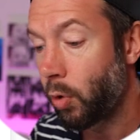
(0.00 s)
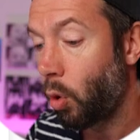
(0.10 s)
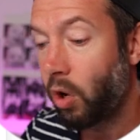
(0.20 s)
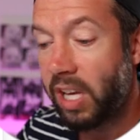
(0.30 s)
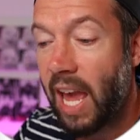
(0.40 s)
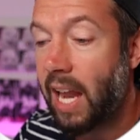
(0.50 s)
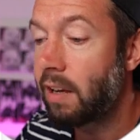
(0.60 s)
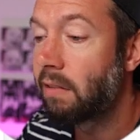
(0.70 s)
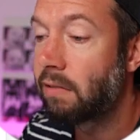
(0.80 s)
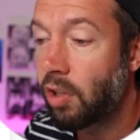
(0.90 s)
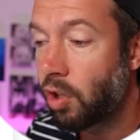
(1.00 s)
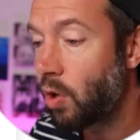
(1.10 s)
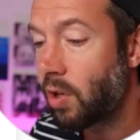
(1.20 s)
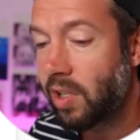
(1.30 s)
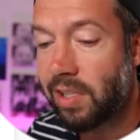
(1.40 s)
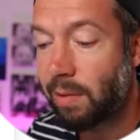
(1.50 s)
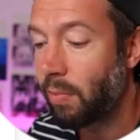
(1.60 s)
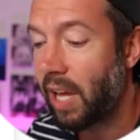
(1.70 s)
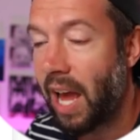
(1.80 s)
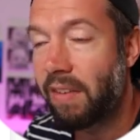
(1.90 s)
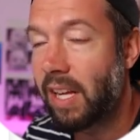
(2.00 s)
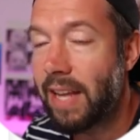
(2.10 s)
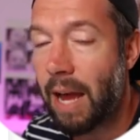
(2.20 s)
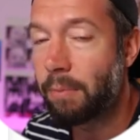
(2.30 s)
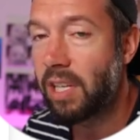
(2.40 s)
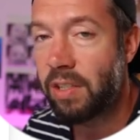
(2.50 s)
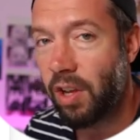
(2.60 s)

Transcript: or again, you could simply have it adapted